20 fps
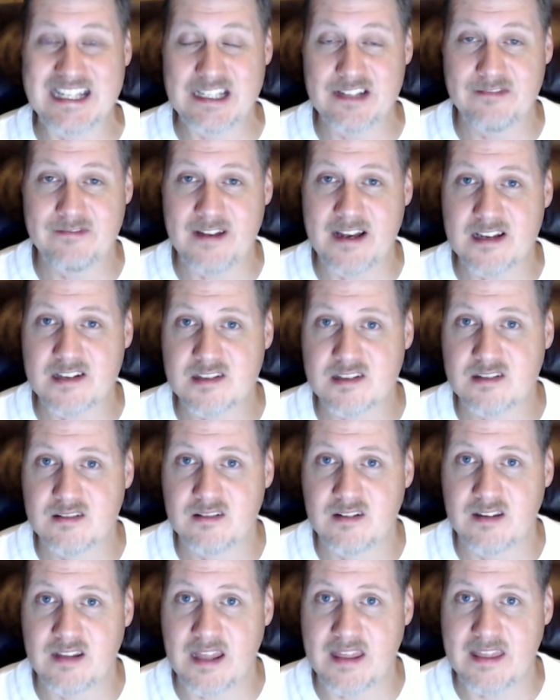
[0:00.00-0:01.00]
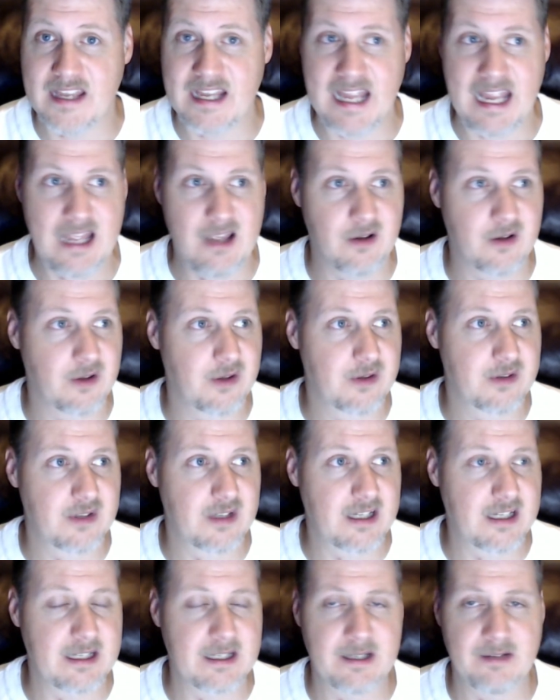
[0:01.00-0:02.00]
Fest that they held
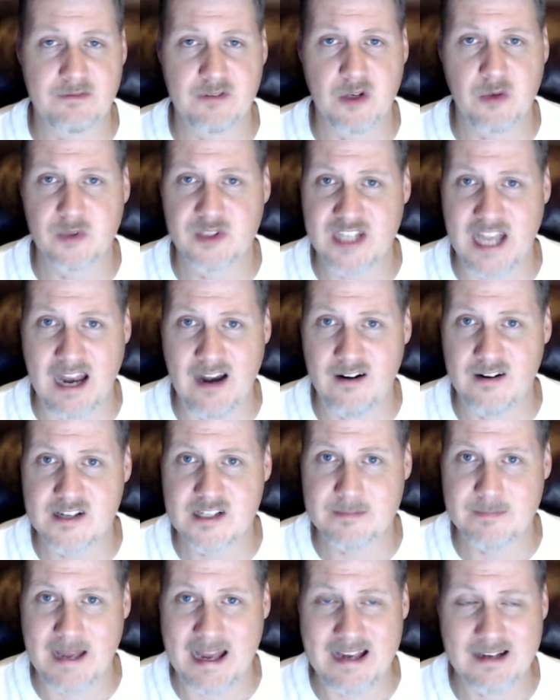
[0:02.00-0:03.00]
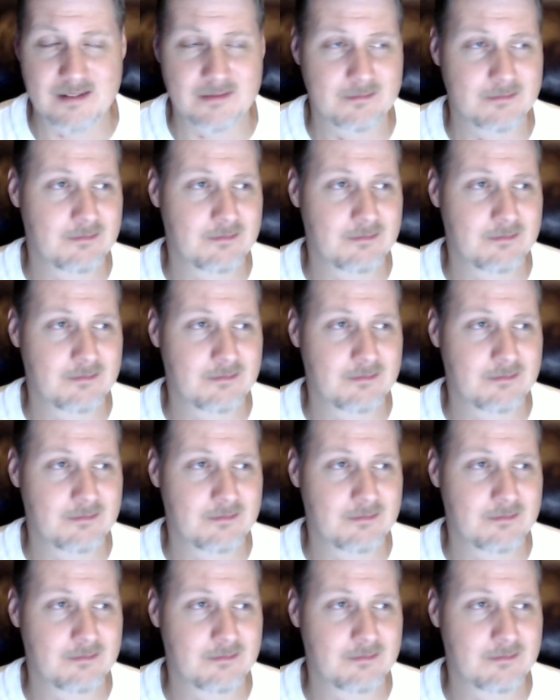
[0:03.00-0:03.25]
a few Saturdays back.